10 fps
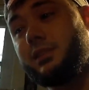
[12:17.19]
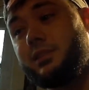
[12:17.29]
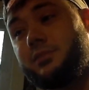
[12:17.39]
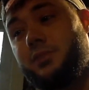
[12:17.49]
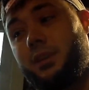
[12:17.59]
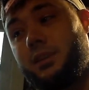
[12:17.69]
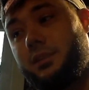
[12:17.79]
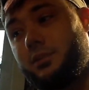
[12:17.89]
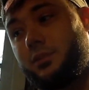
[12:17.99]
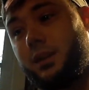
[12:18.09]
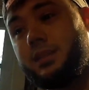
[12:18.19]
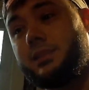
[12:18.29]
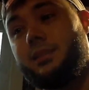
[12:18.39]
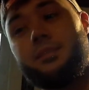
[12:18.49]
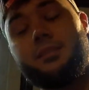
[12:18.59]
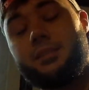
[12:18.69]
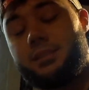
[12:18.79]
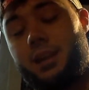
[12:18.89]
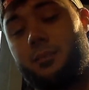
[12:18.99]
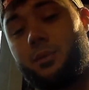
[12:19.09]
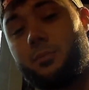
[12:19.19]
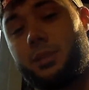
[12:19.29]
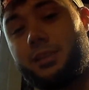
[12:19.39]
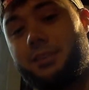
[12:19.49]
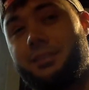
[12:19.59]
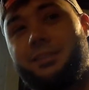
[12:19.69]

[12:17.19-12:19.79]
this is fucking crazy that this happened to me,